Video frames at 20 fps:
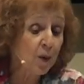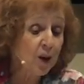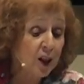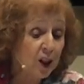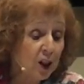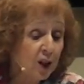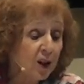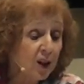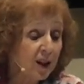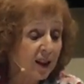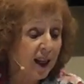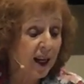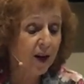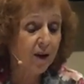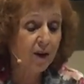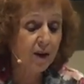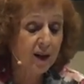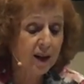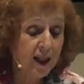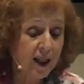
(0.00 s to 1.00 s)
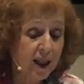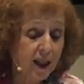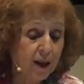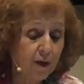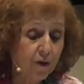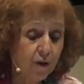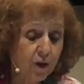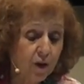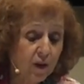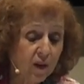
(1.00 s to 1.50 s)
we look now again
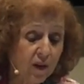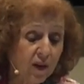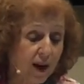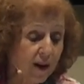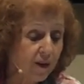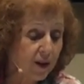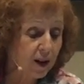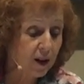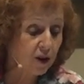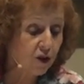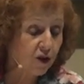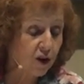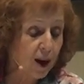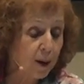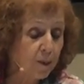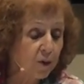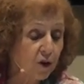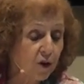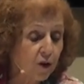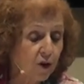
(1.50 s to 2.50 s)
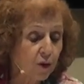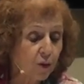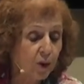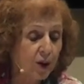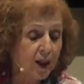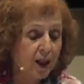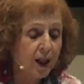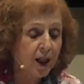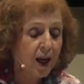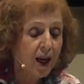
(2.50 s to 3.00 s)
at verse 7 in chapter
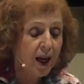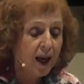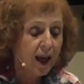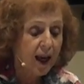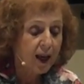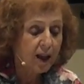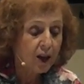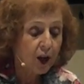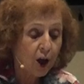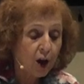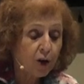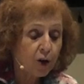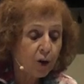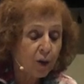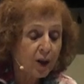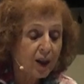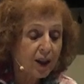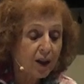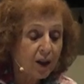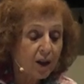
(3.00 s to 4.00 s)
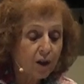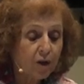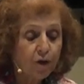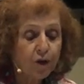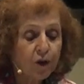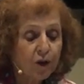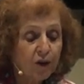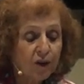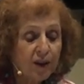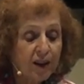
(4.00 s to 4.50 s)
3, and not going into the
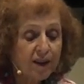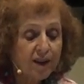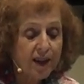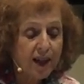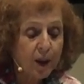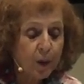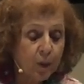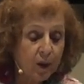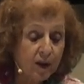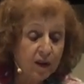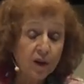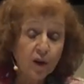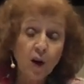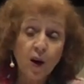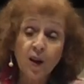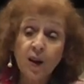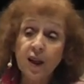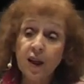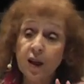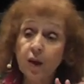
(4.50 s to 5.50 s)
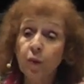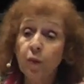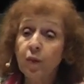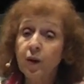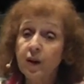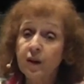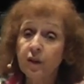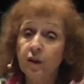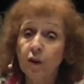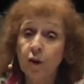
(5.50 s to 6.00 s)
full detail, we saw that it
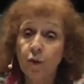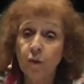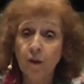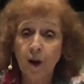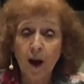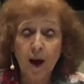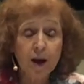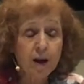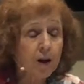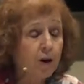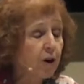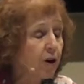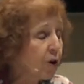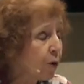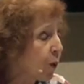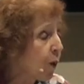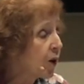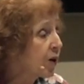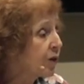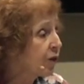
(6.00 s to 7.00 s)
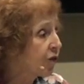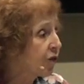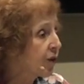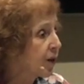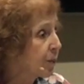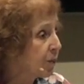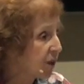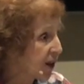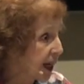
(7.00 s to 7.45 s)
was a, a quote from